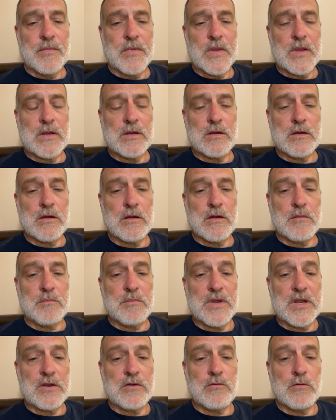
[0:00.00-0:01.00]
A
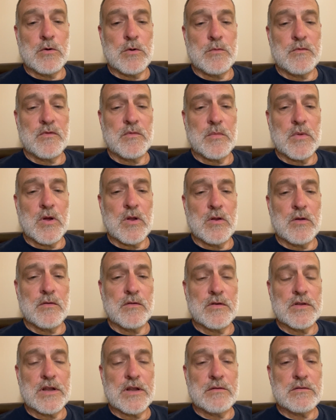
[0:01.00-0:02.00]
big group from all
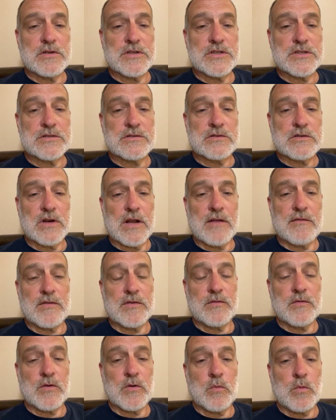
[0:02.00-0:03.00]
over, and they were just traveling
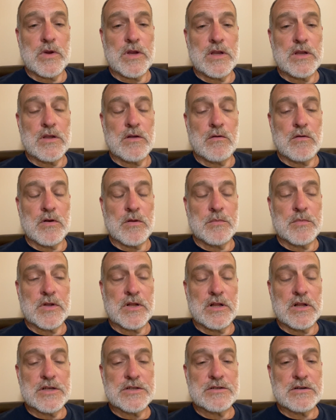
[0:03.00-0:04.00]
for a week, going up to
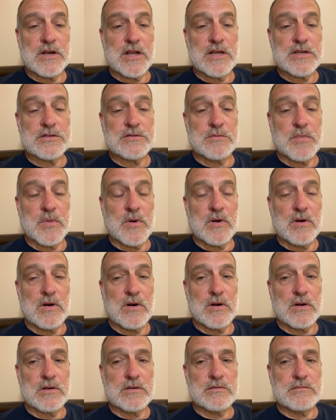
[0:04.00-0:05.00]
Glacier National
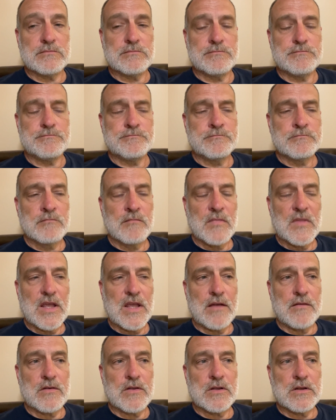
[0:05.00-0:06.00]
Park and
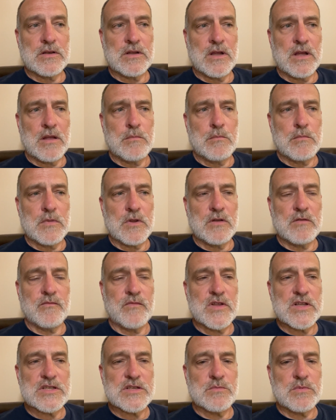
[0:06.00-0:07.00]
having a good time.
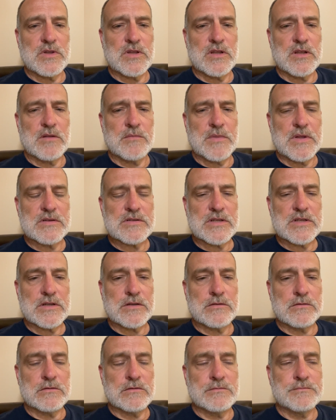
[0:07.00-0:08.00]
Visited with them. That was kind of
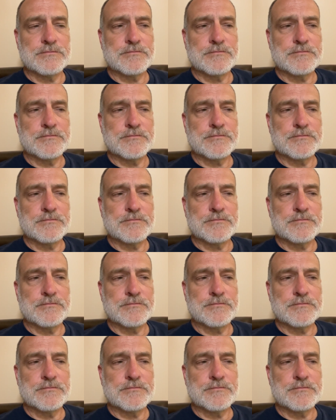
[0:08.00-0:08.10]
cool.